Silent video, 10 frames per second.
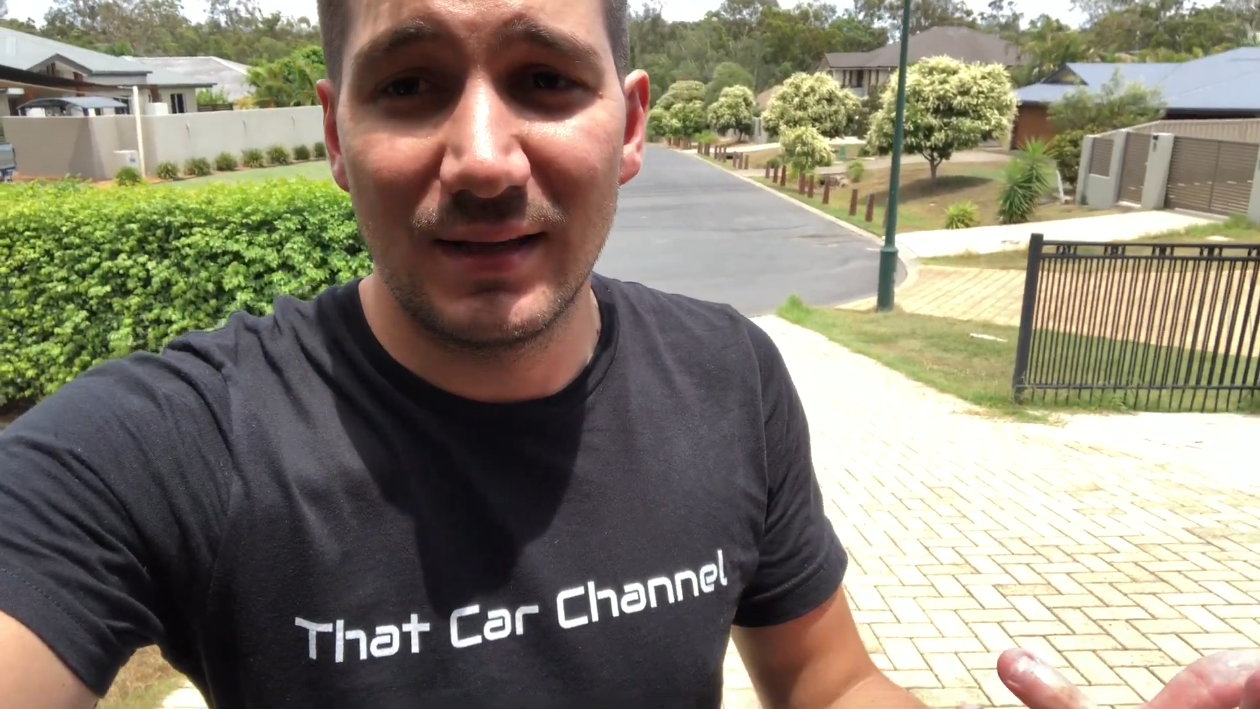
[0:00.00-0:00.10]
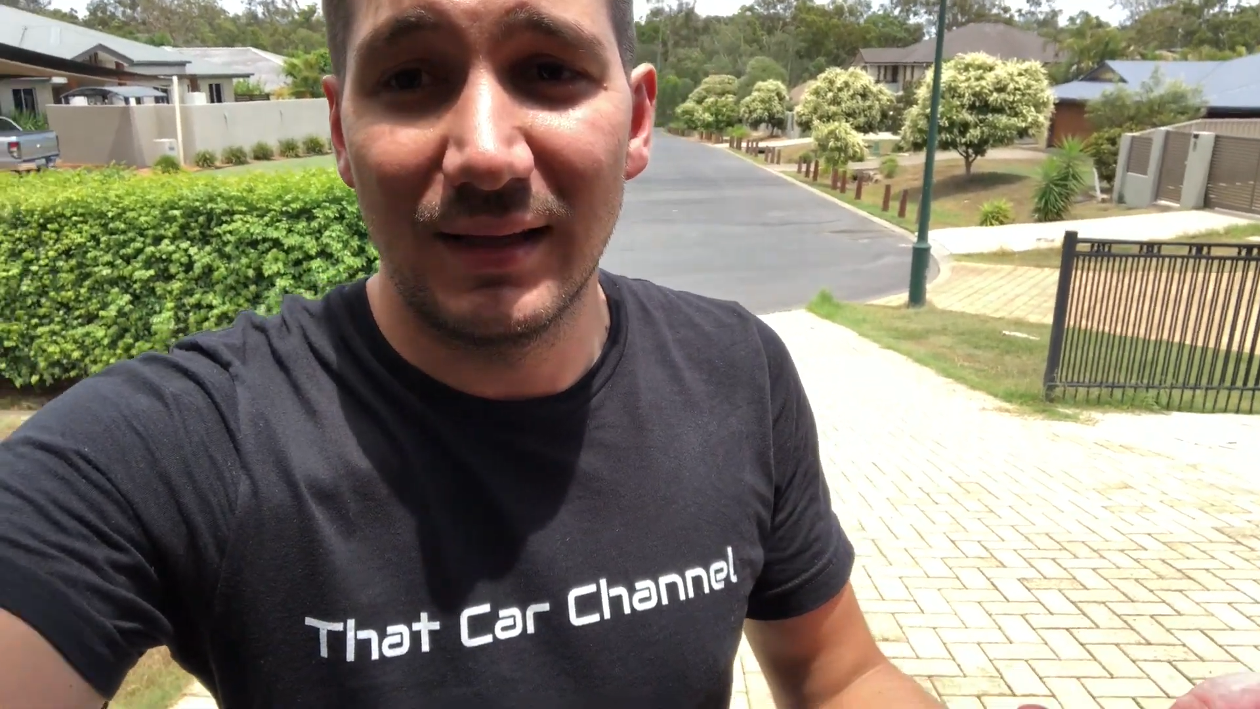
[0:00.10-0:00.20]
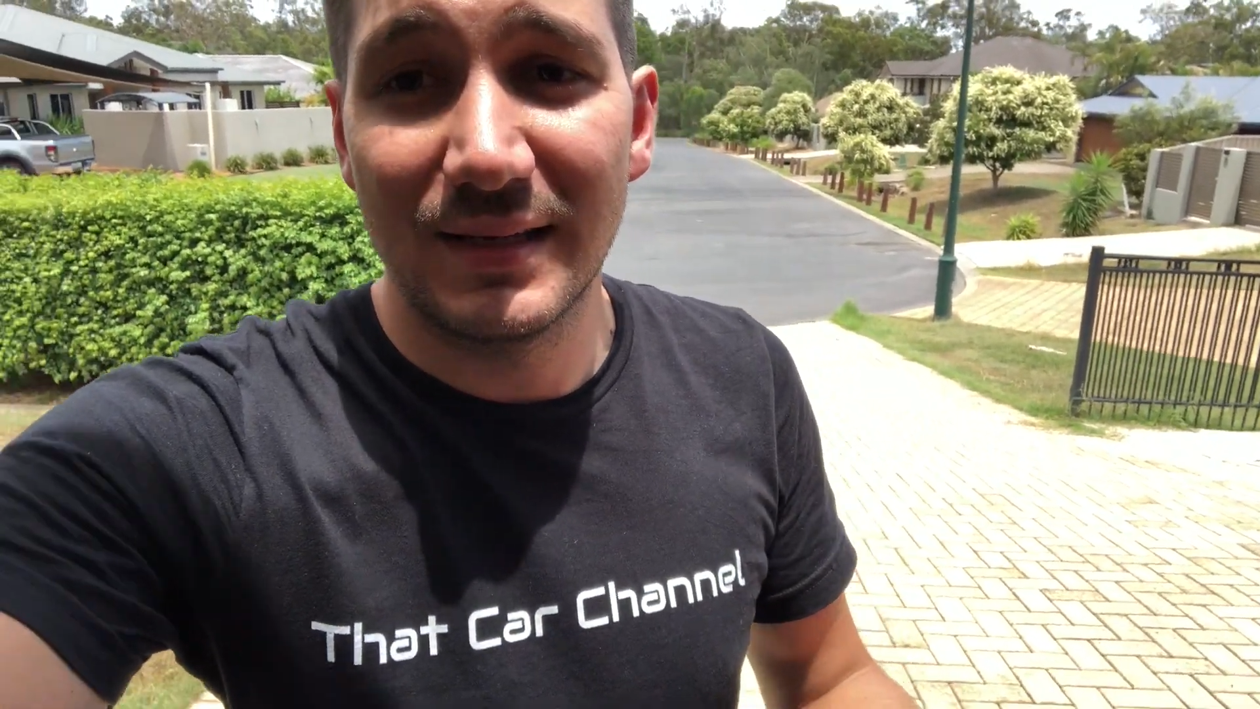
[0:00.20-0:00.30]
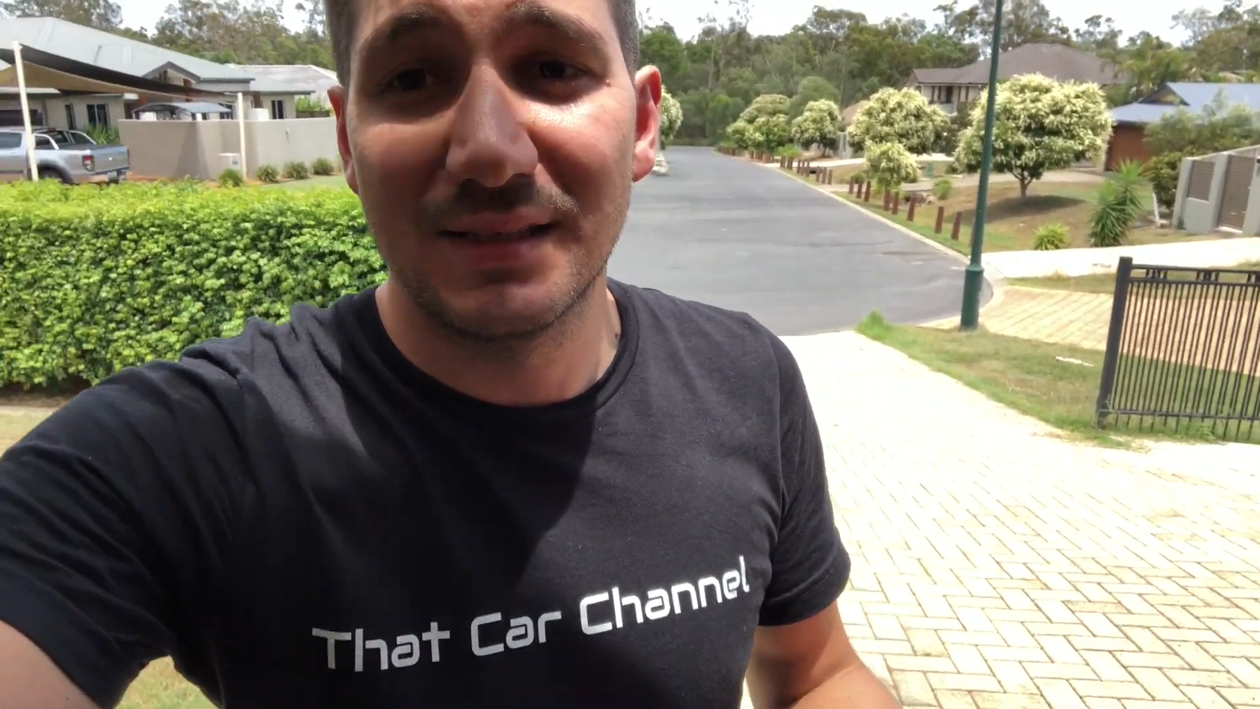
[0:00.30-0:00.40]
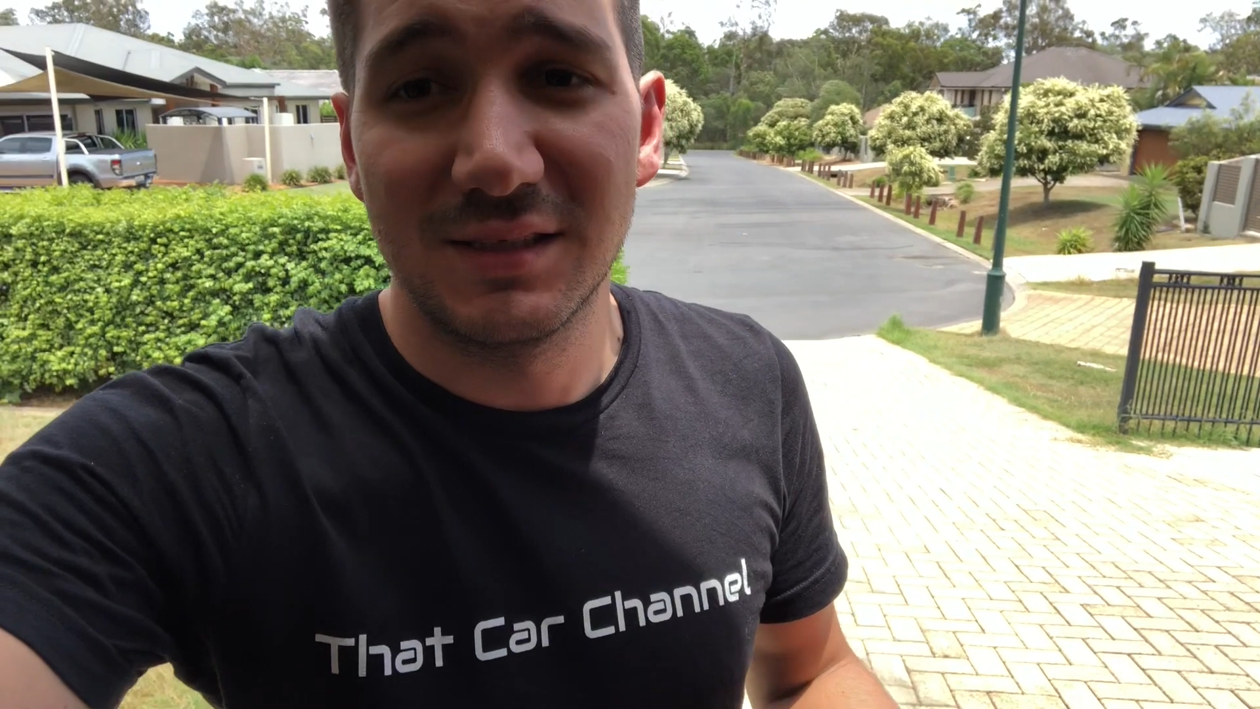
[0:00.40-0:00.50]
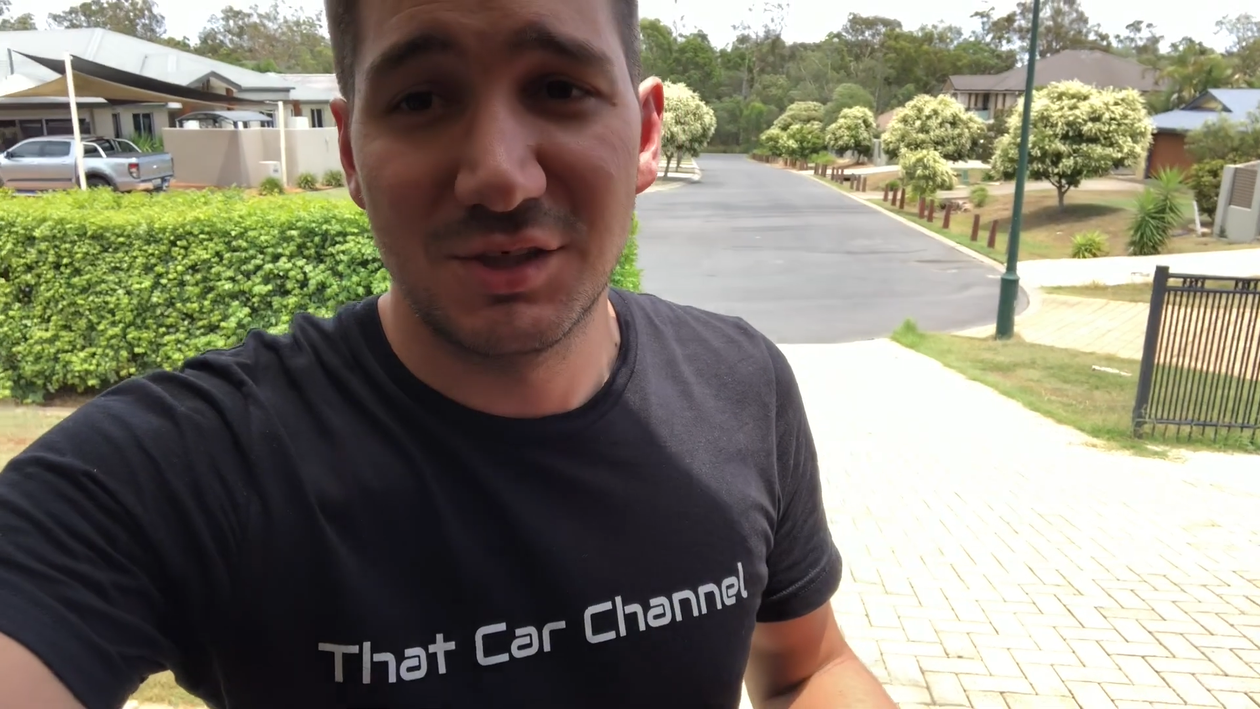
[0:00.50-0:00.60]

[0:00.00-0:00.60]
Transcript: Lexus